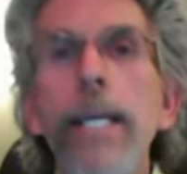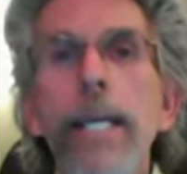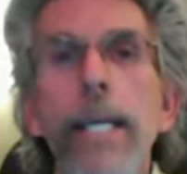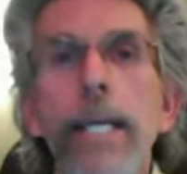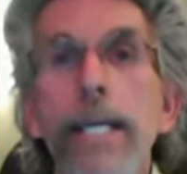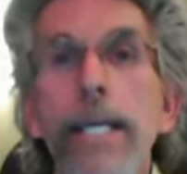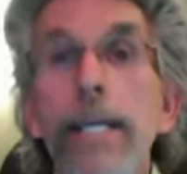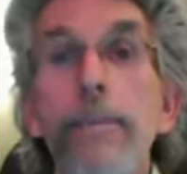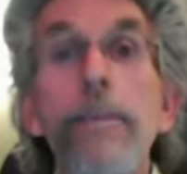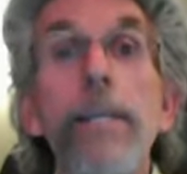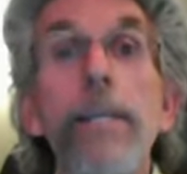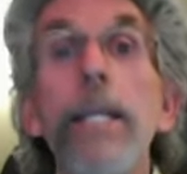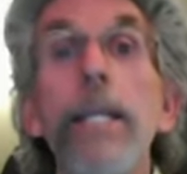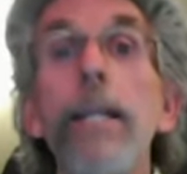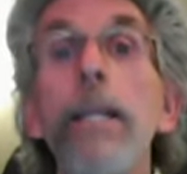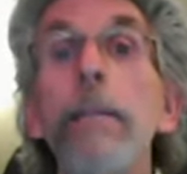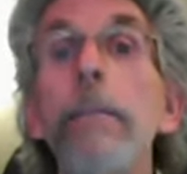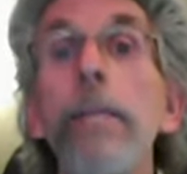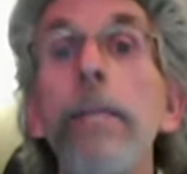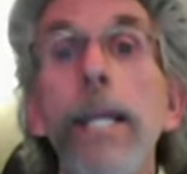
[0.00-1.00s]
and even
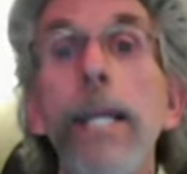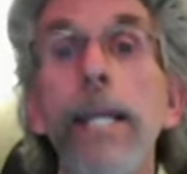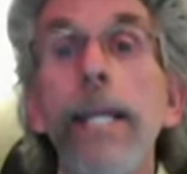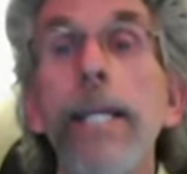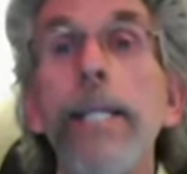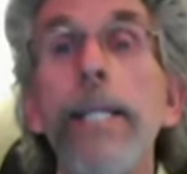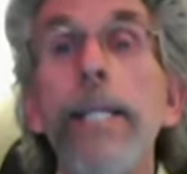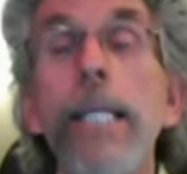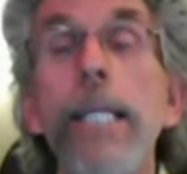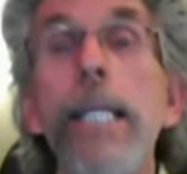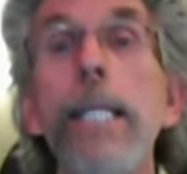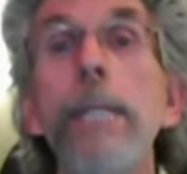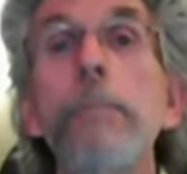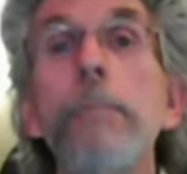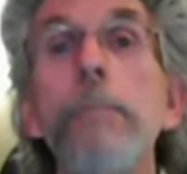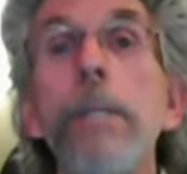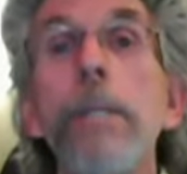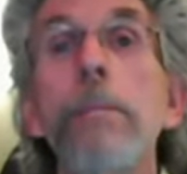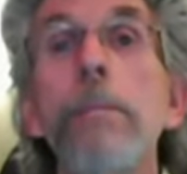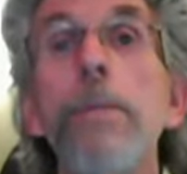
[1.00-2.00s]
eliminating the
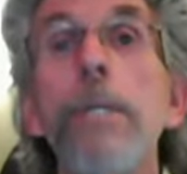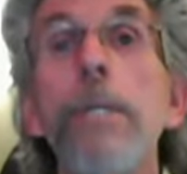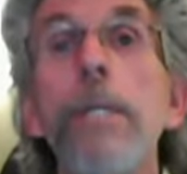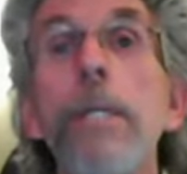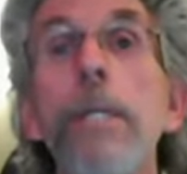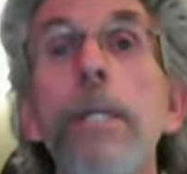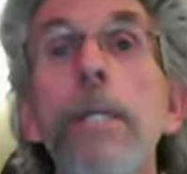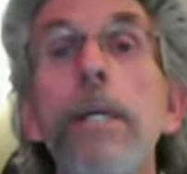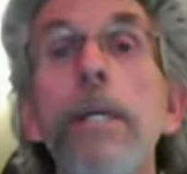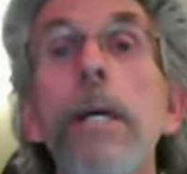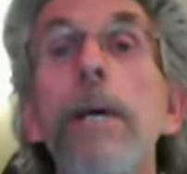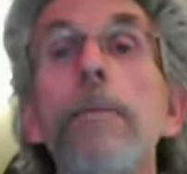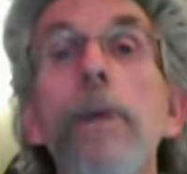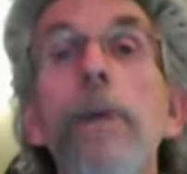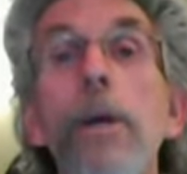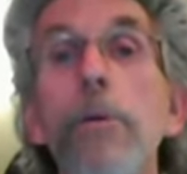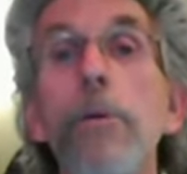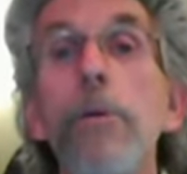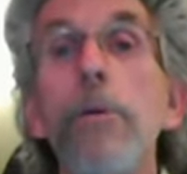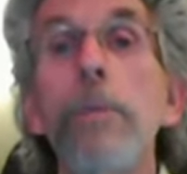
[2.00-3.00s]
symptoms of
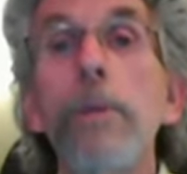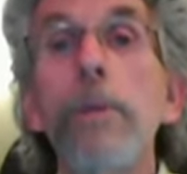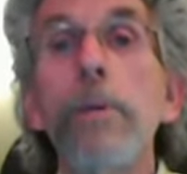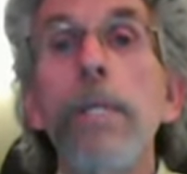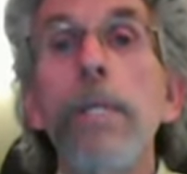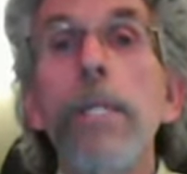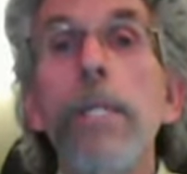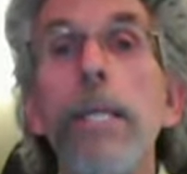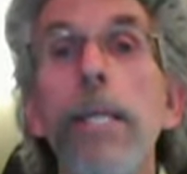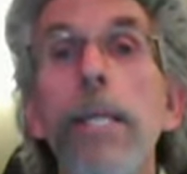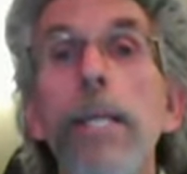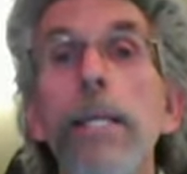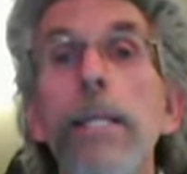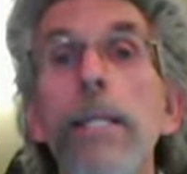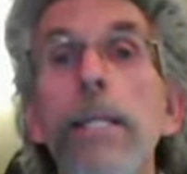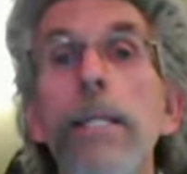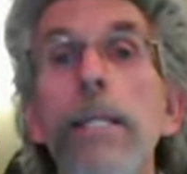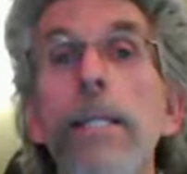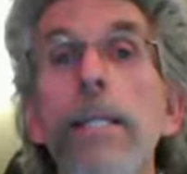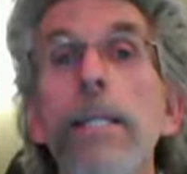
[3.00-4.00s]
autoimmune
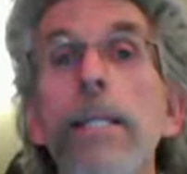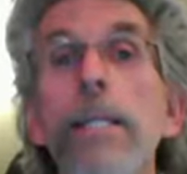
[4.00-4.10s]
disease.